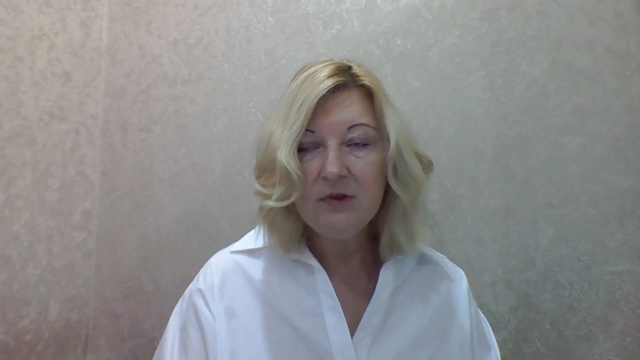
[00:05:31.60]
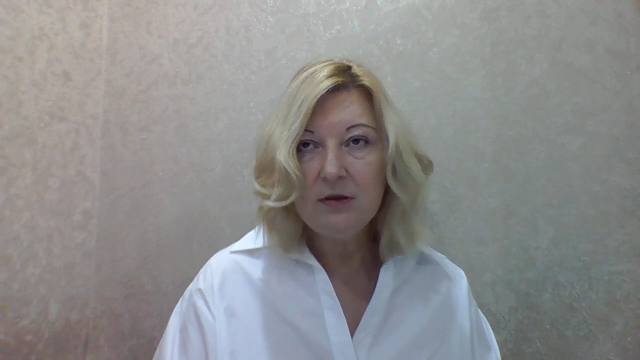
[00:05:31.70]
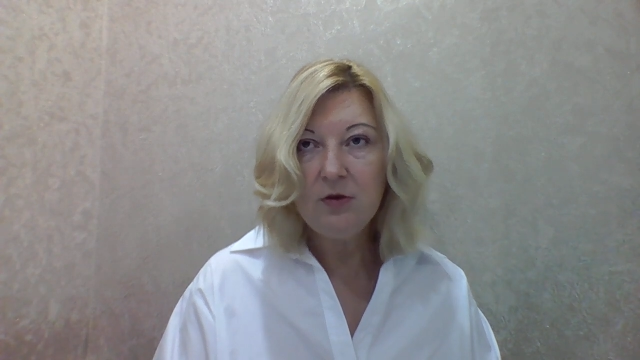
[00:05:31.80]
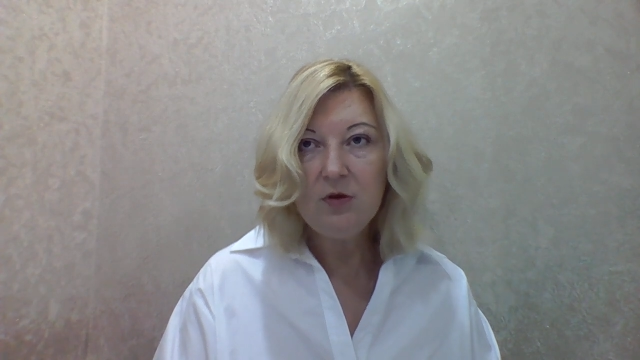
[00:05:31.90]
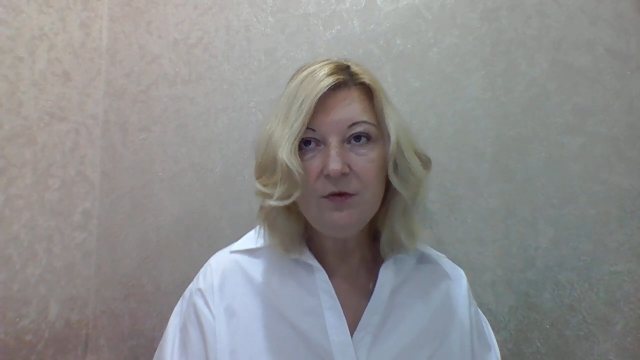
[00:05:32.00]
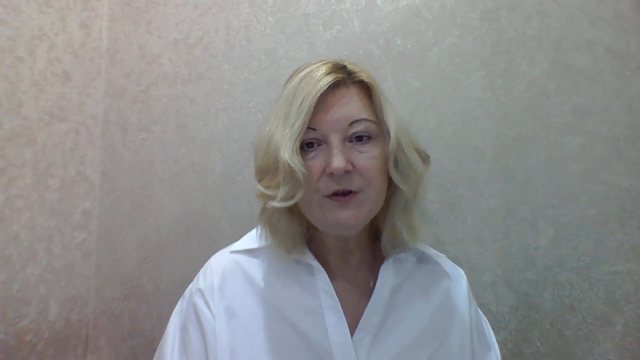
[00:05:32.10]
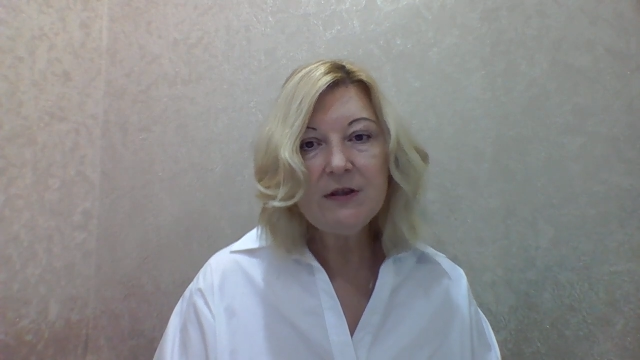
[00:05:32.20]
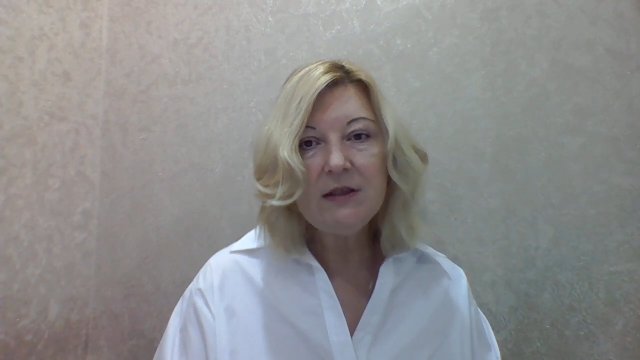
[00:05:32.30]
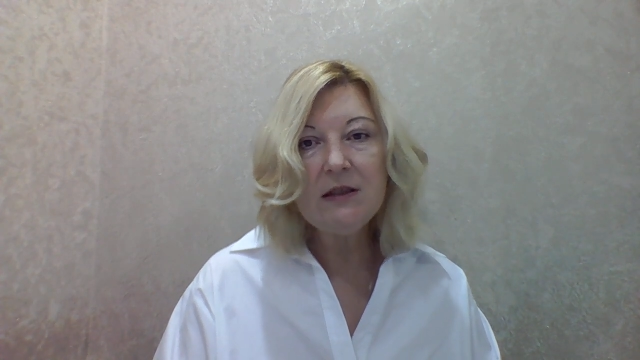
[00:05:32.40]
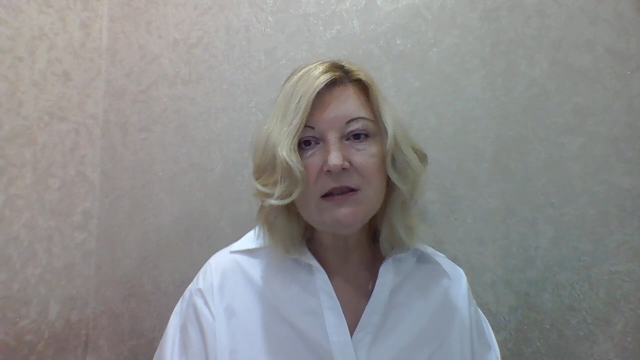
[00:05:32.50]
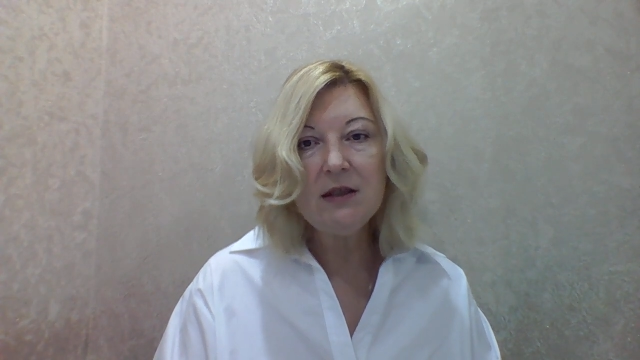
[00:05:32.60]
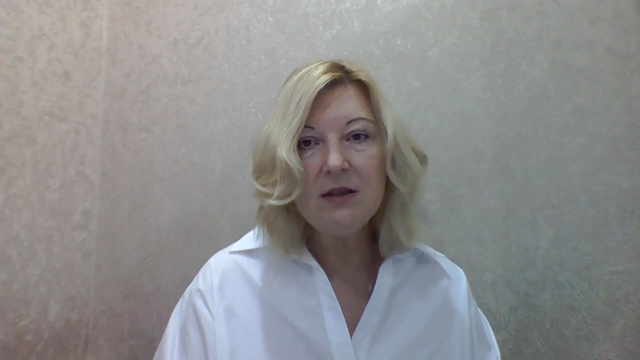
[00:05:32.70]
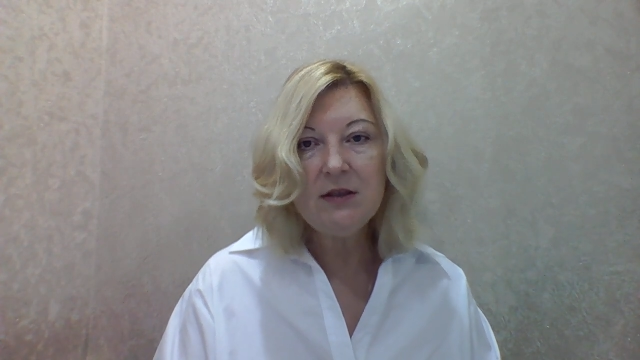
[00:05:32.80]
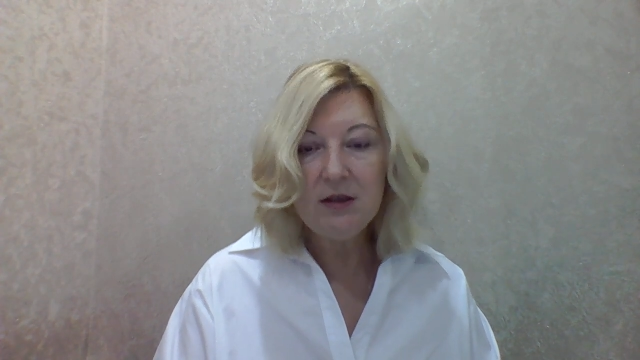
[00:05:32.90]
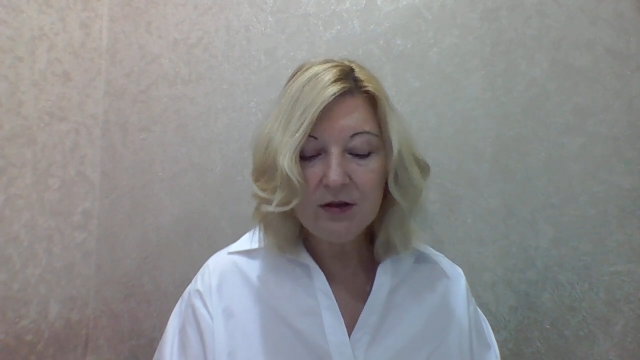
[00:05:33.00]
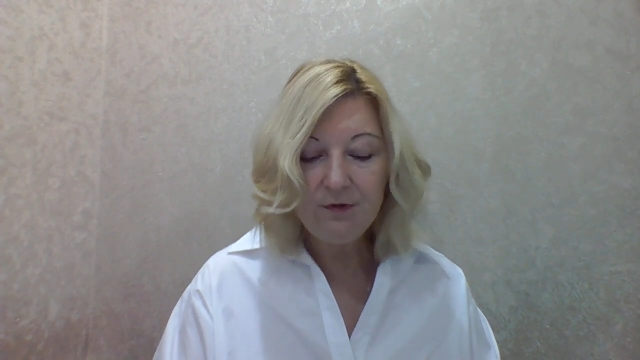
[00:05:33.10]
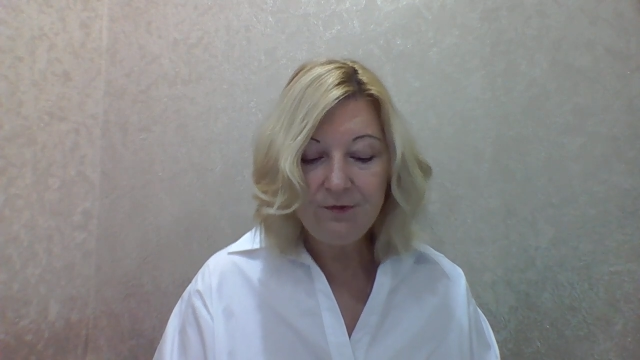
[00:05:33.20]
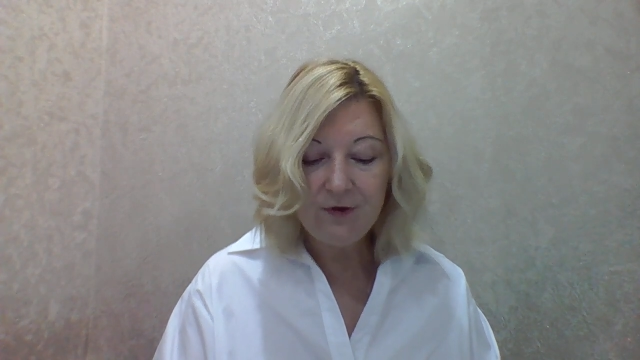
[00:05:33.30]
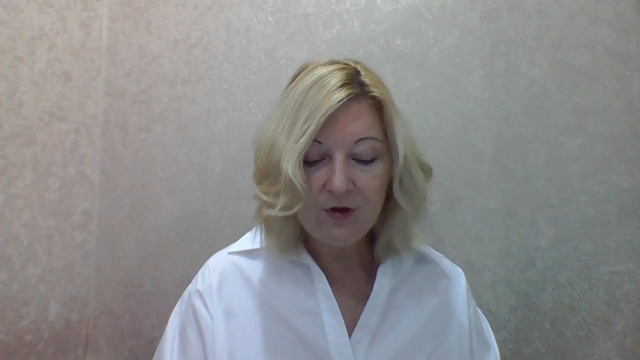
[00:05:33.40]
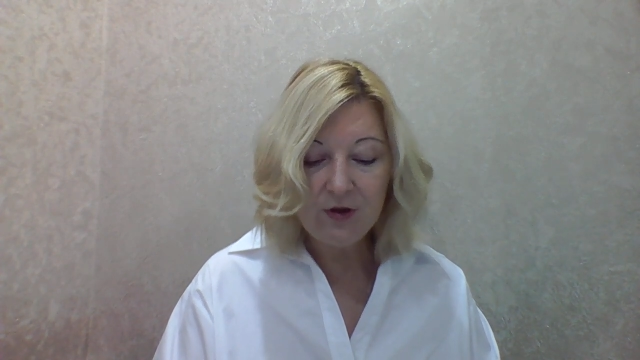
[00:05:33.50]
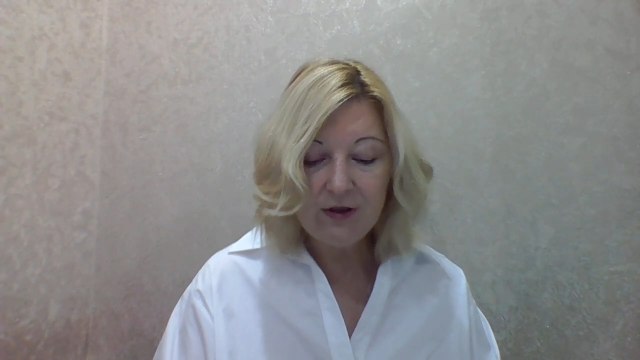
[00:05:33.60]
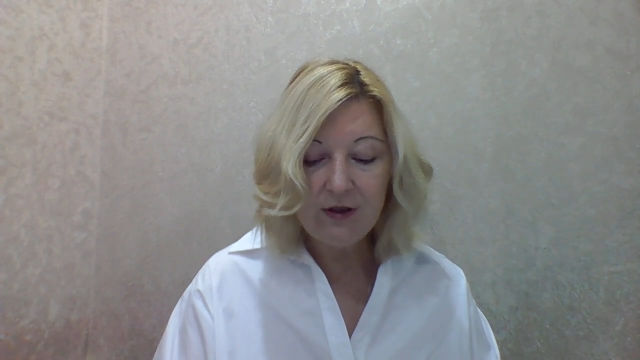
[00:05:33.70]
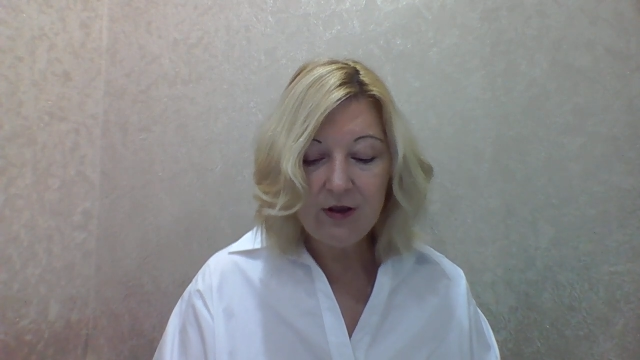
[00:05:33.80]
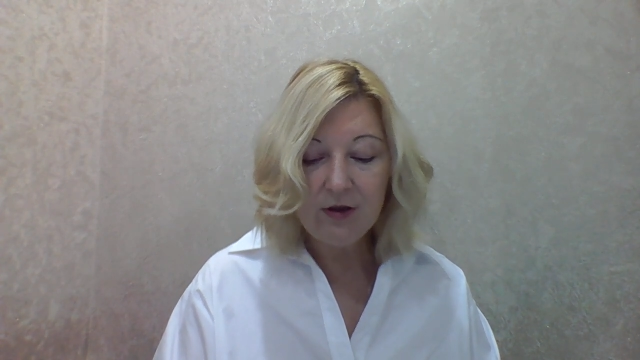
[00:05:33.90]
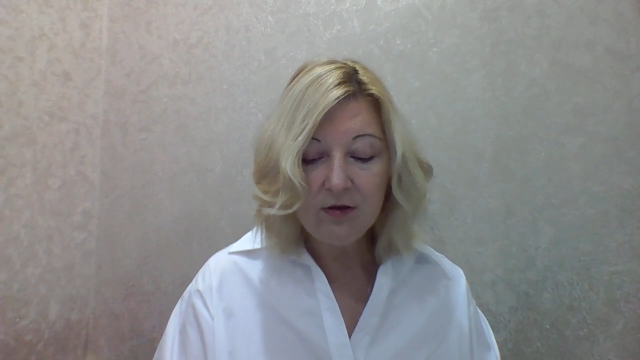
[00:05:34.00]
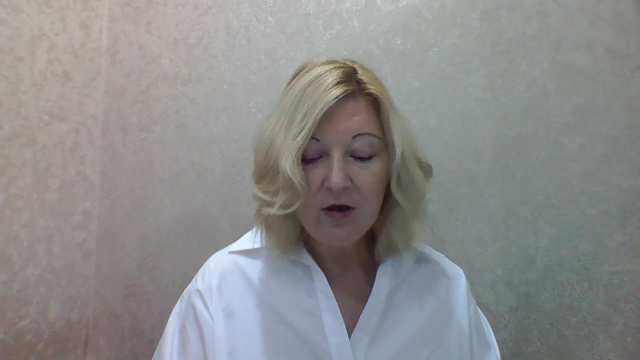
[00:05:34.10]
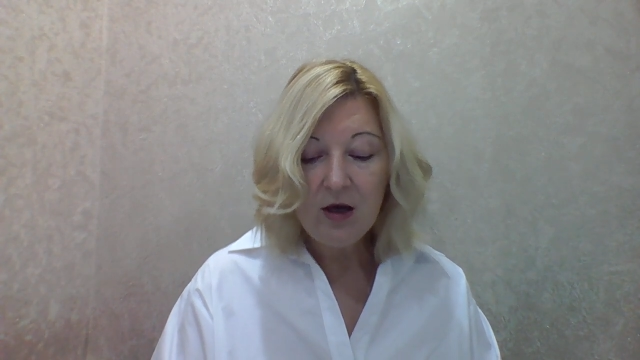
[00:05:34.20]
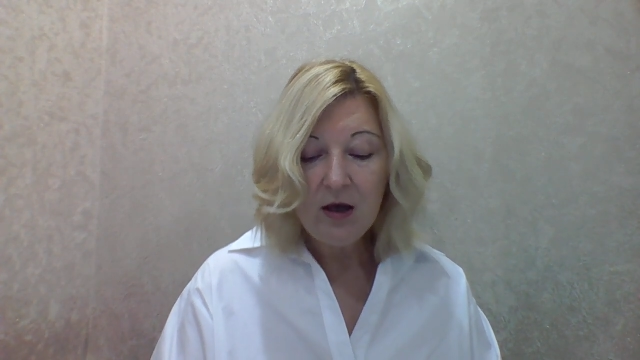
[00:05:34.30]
university is the distinctive feature here.